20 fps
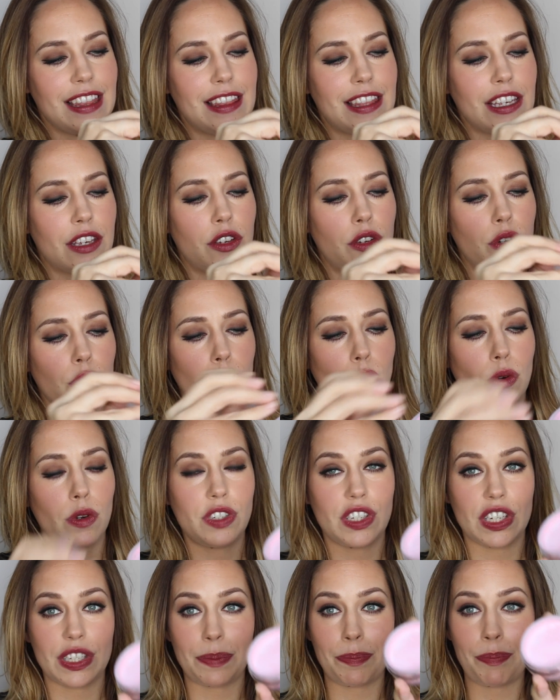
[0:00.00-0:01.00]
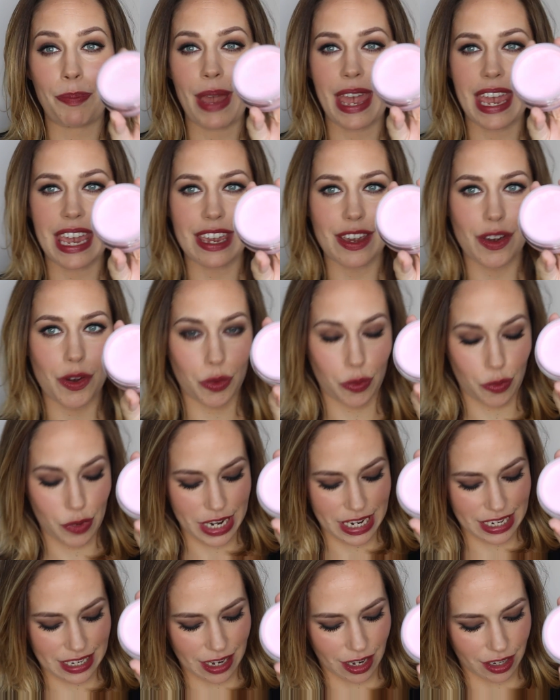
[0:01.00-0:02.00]
the gorgeous pink
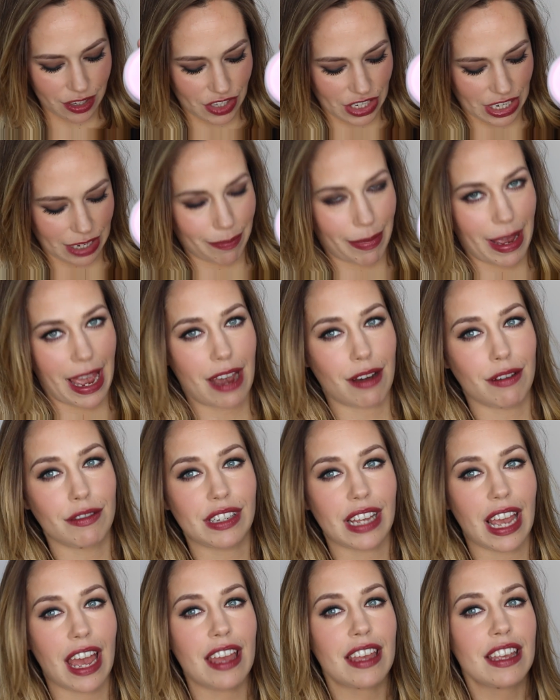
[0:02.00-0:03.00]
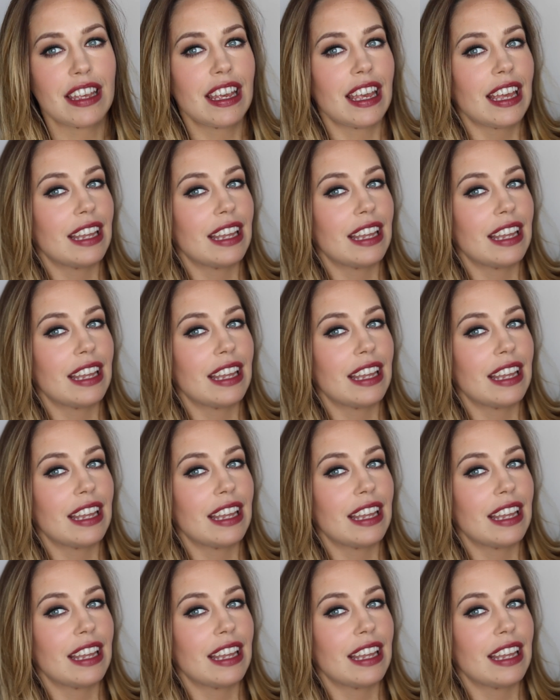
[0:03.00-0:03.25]
retouching powder.